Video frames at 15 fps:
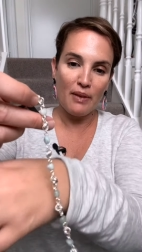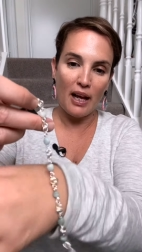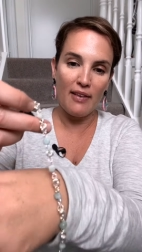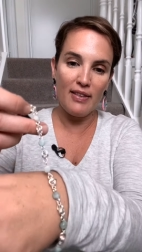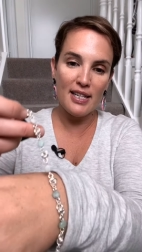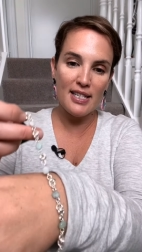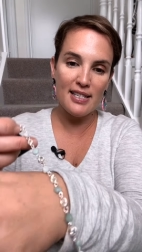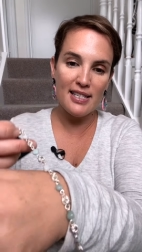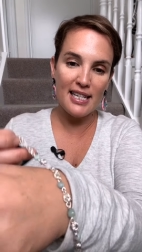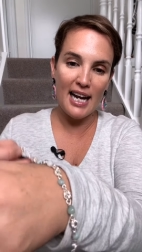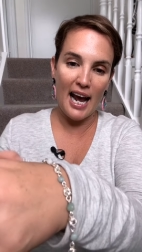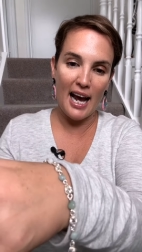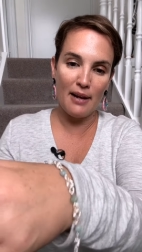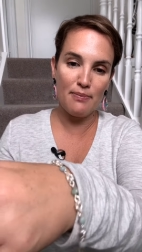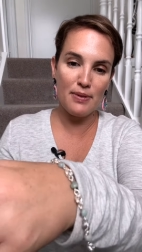And this is an
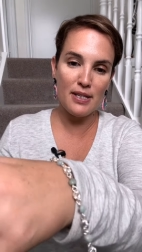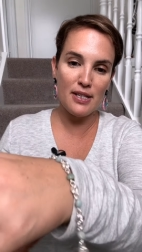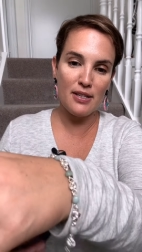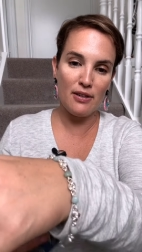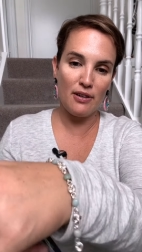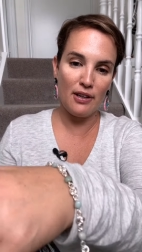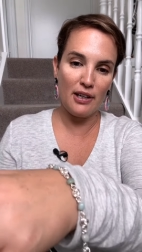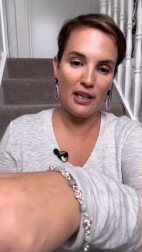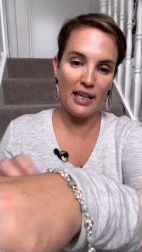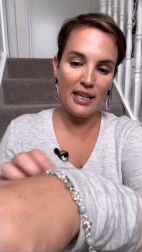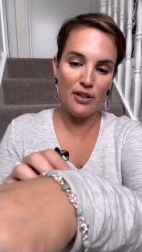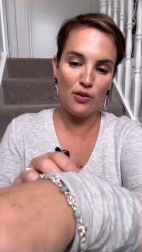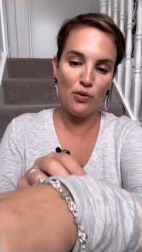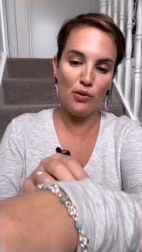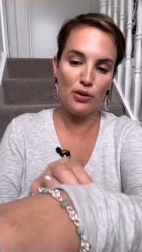absolutely
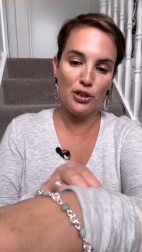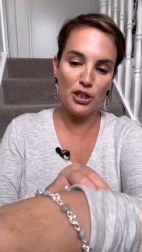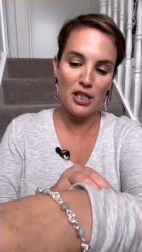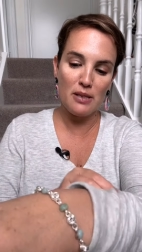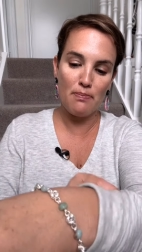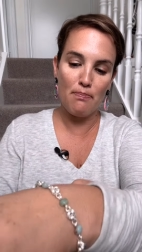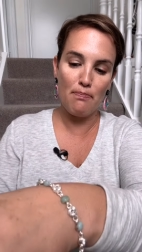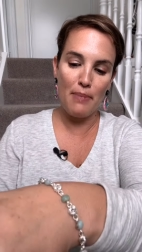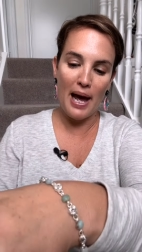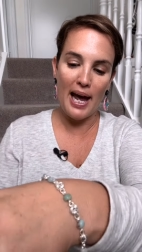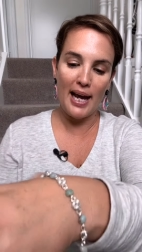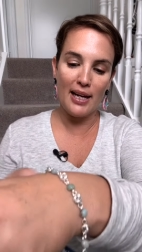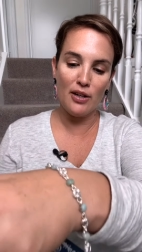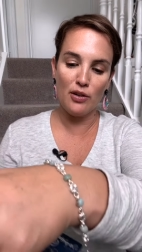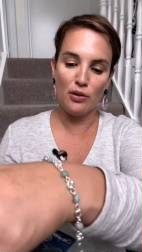gorgeous
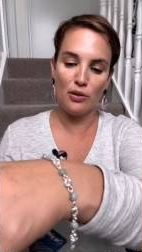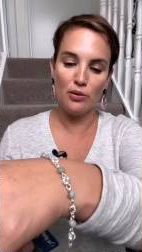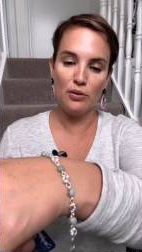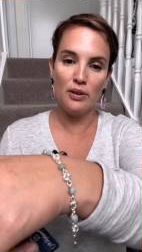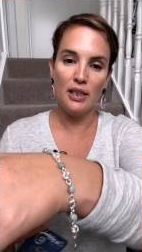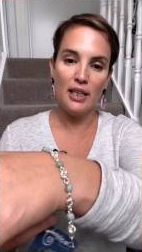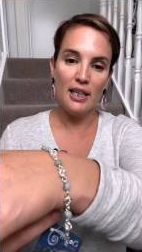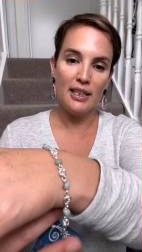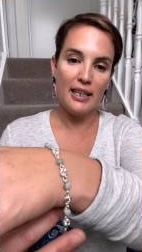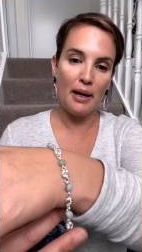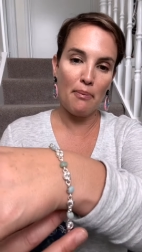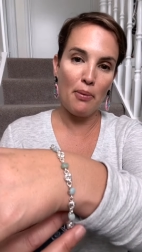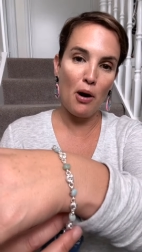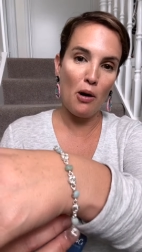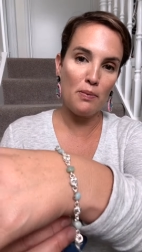bangle
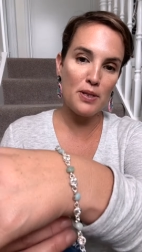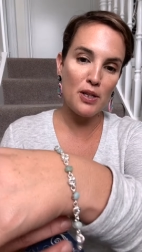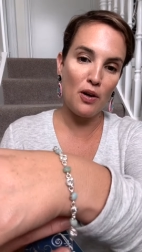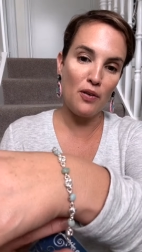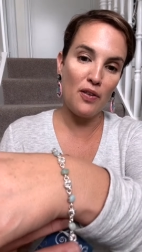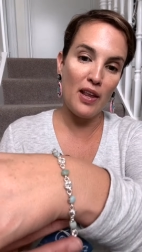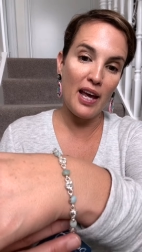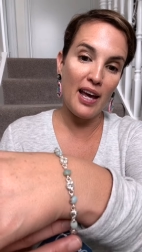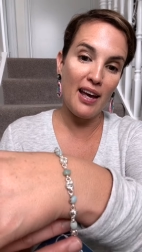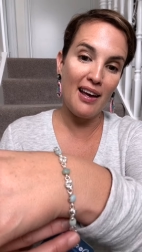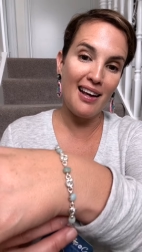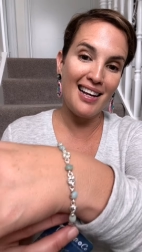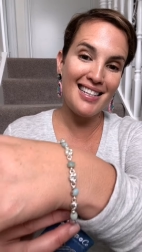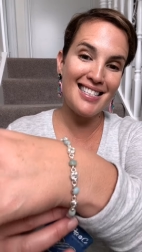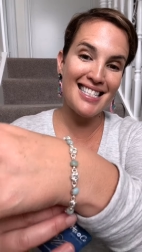that pops on there.
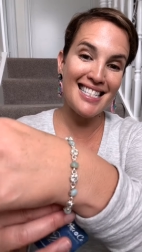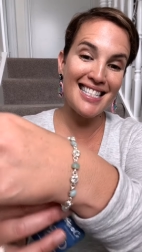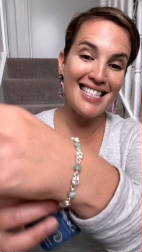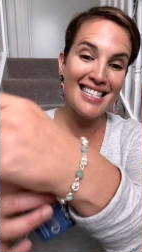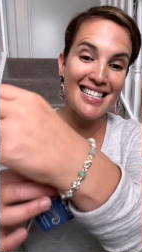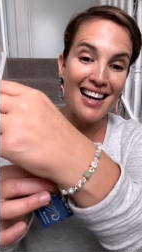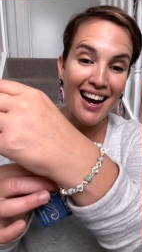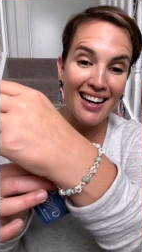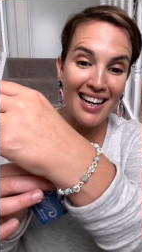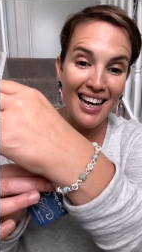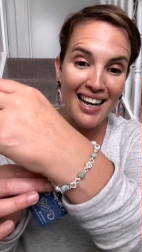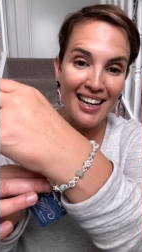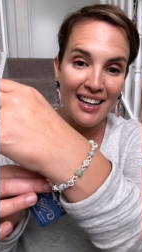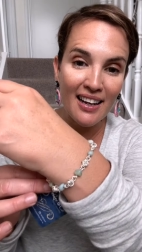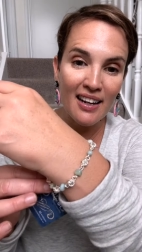It's
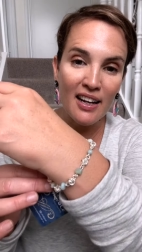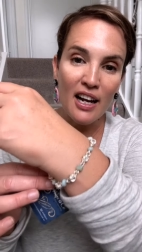stunning.